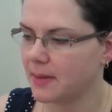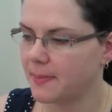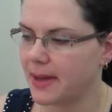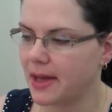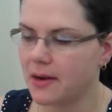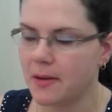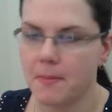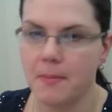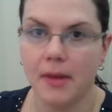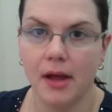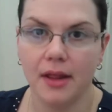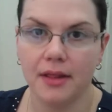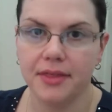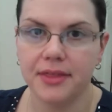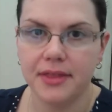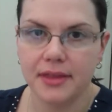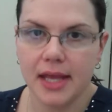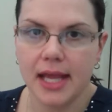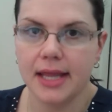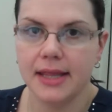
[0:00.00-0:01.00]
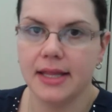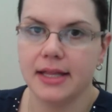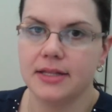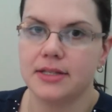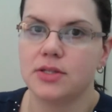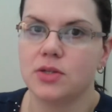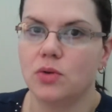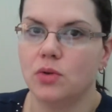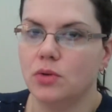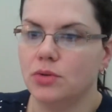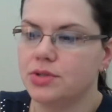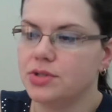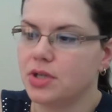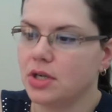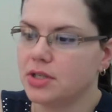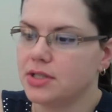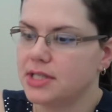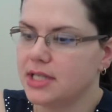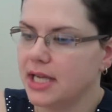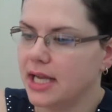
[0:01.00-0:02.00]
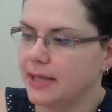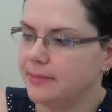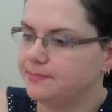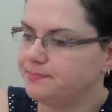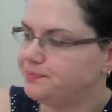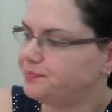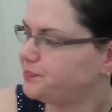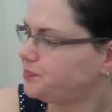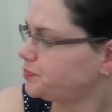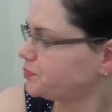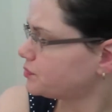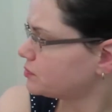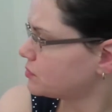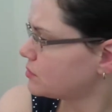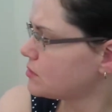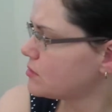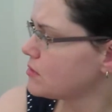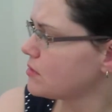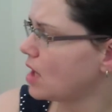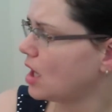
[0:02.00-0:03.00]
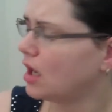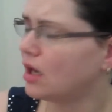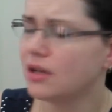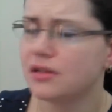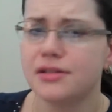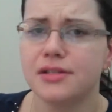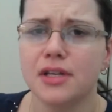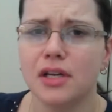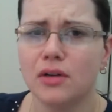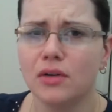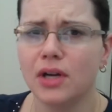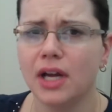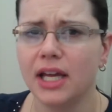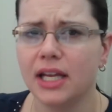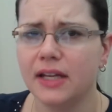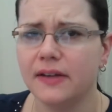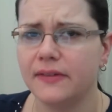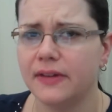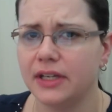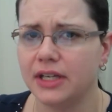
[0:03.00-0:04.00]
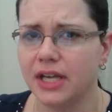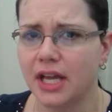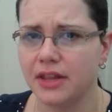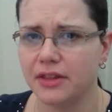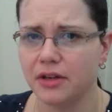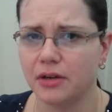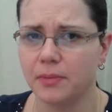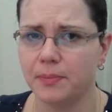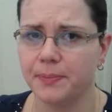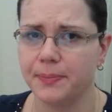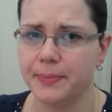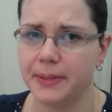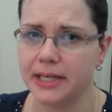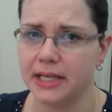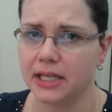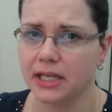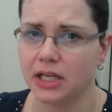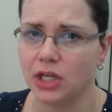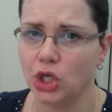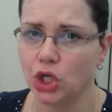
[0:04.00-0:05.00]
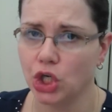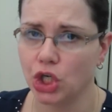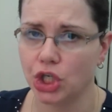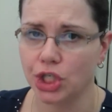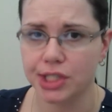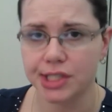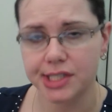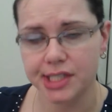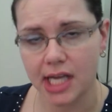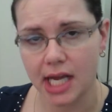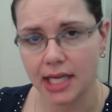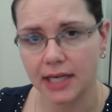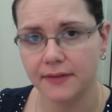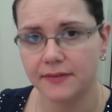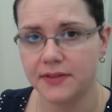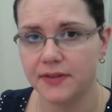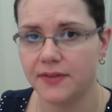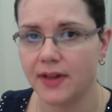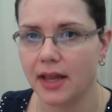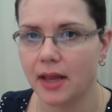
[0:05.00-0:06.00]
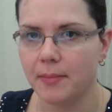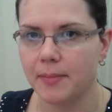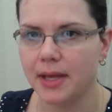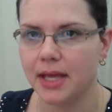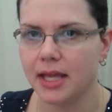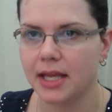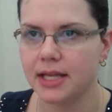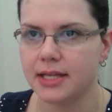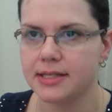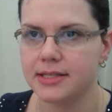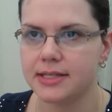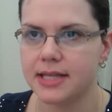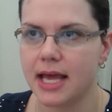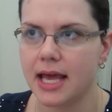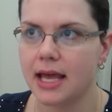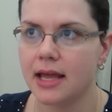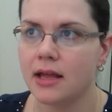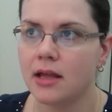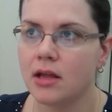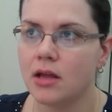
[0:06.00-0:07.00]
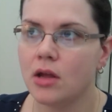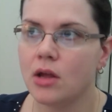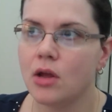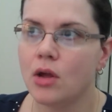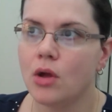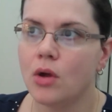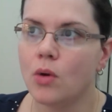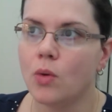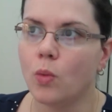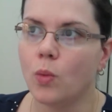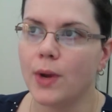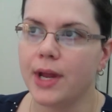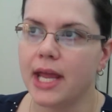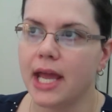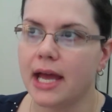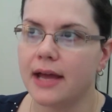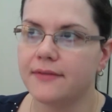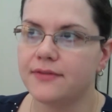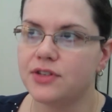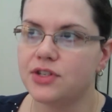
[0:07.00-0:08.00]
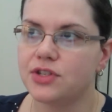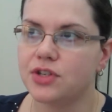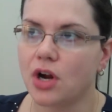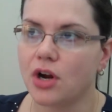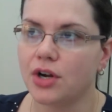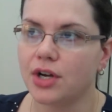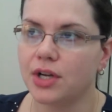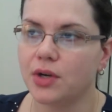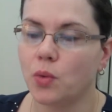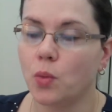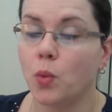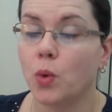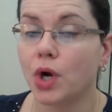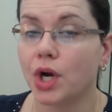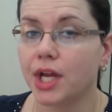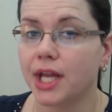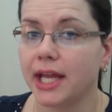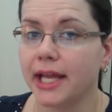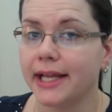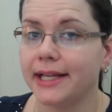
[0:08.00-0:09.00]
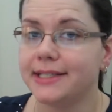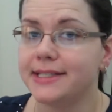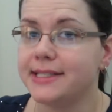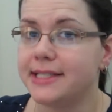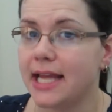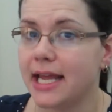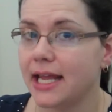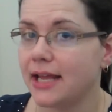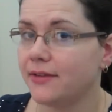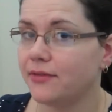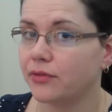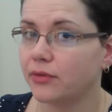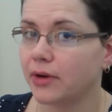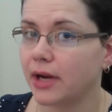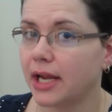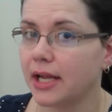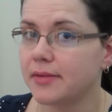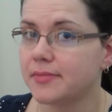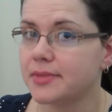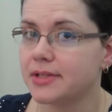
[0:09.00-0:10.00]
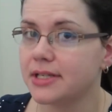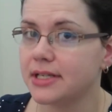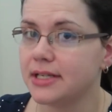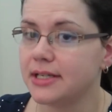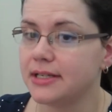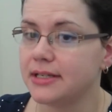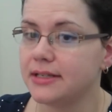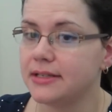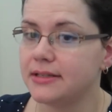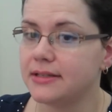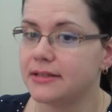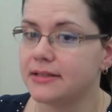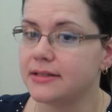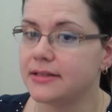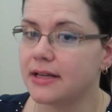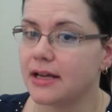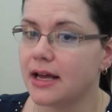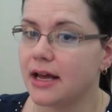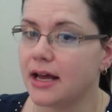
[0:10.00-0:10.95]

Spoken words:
about a month, and then school starts again. Also, kind of another bigger kind of development is that we have started working Dave Ramsey's